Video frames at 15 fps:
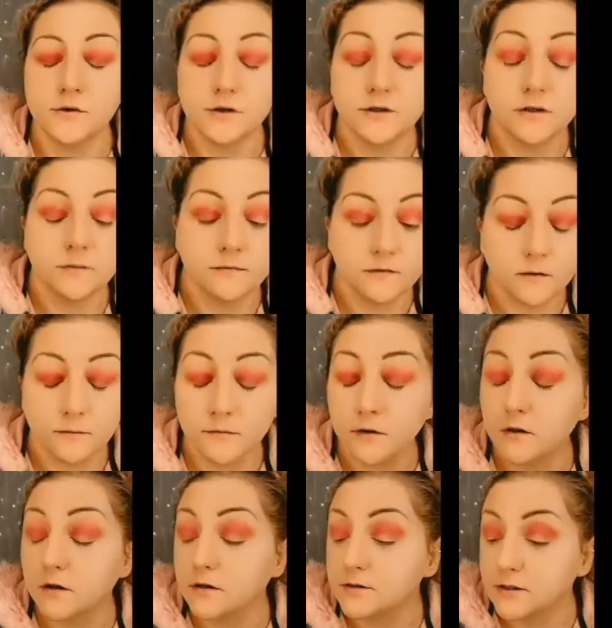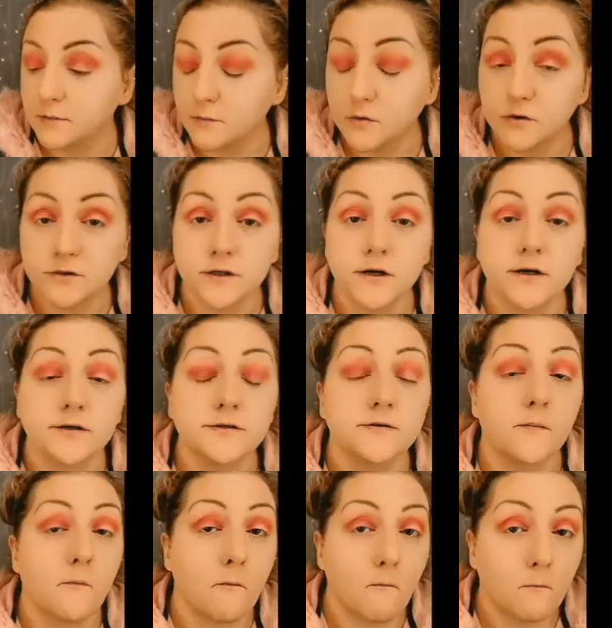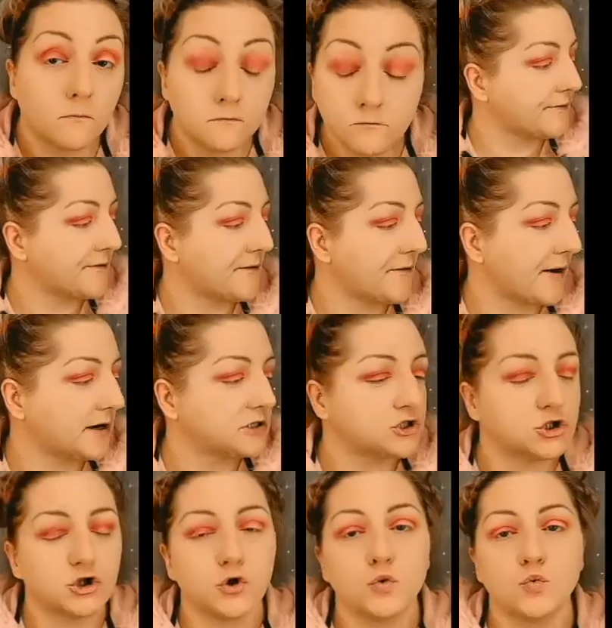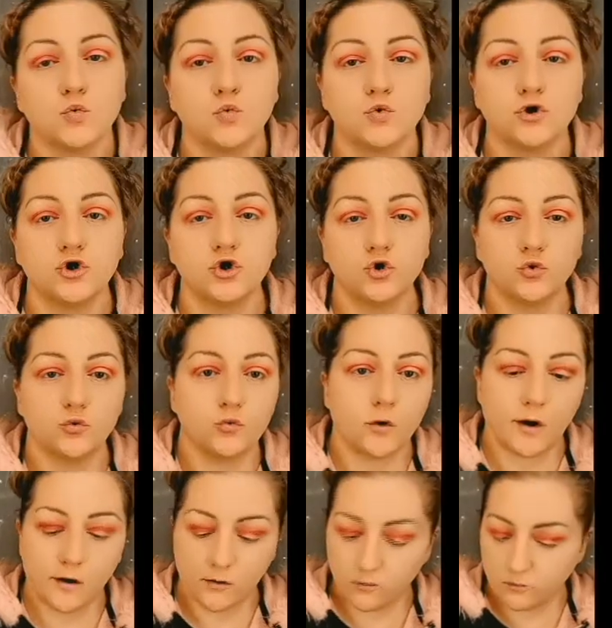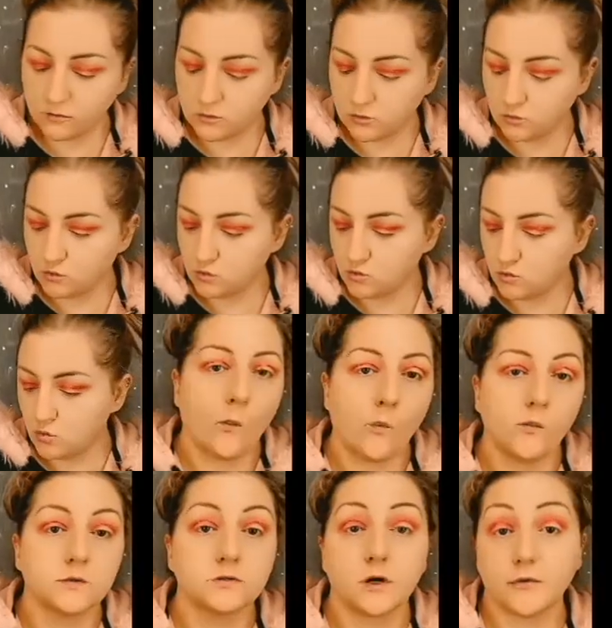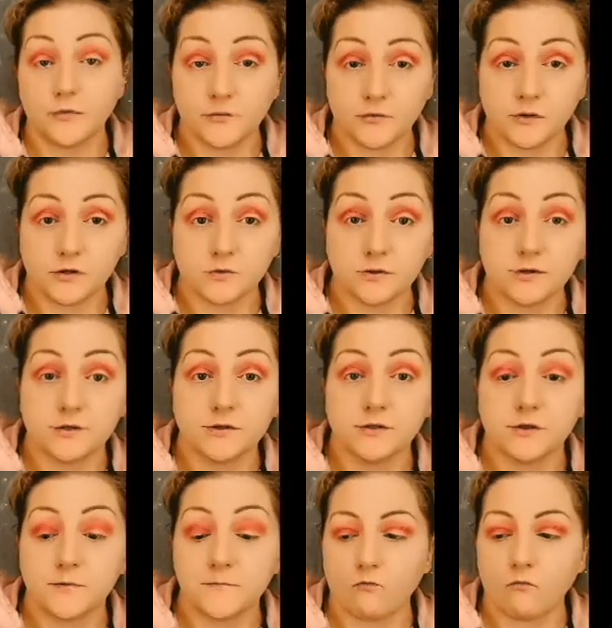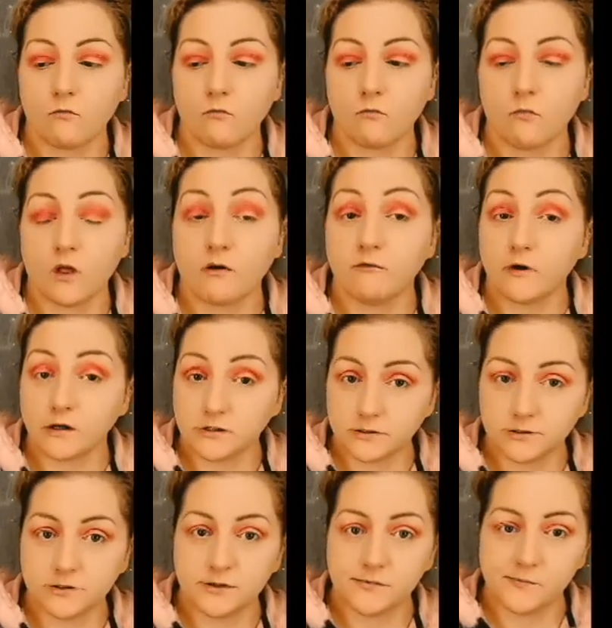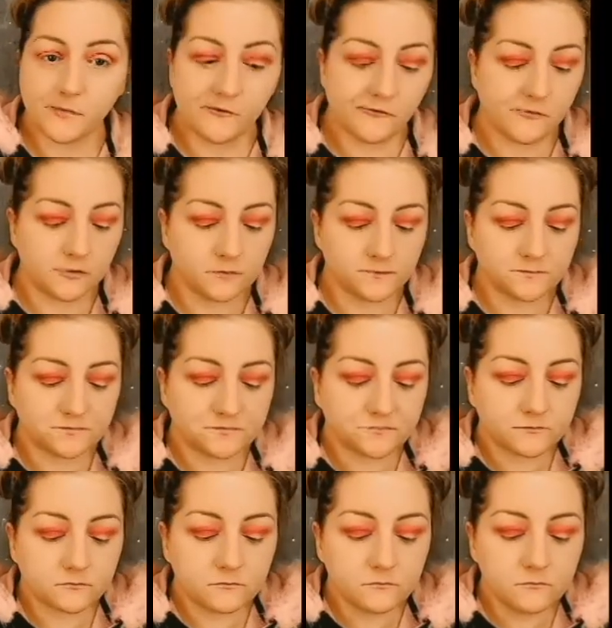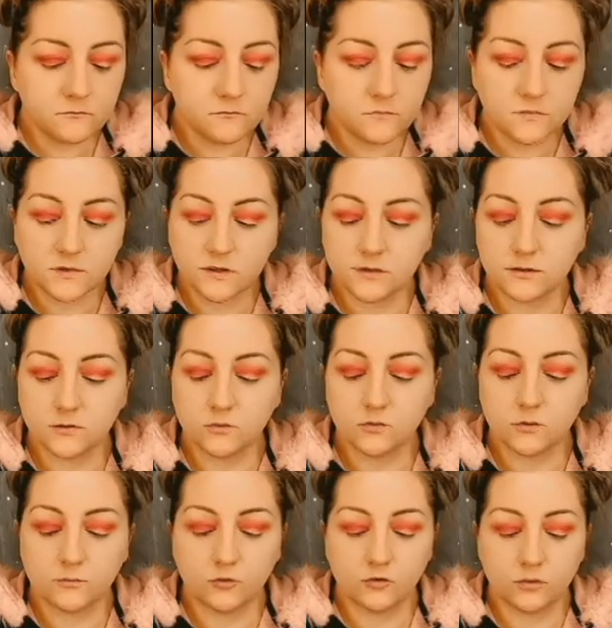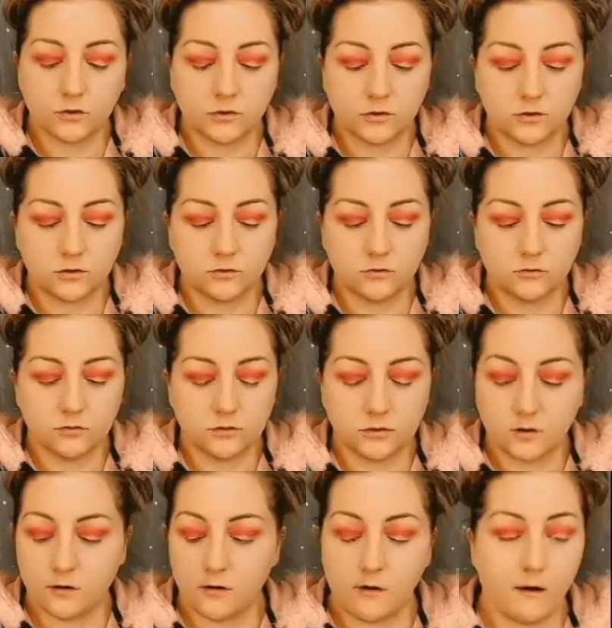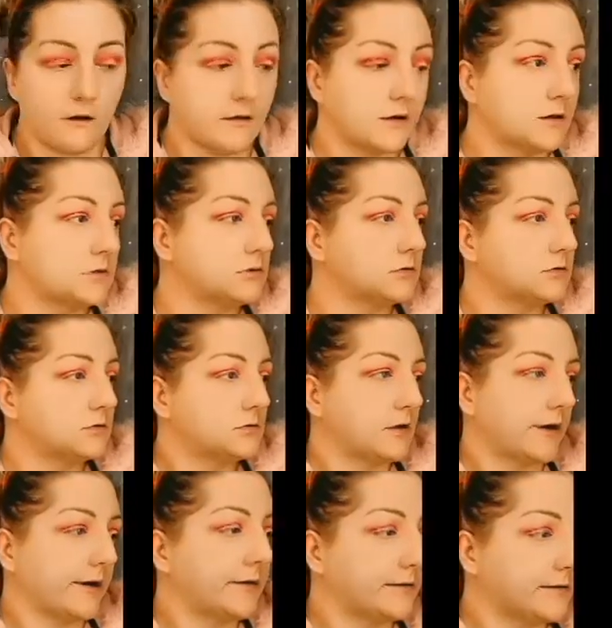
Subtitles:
so I deepened up the lids on both sides. I showed you how to cut the crease with Vaseline before. So I'm going to use a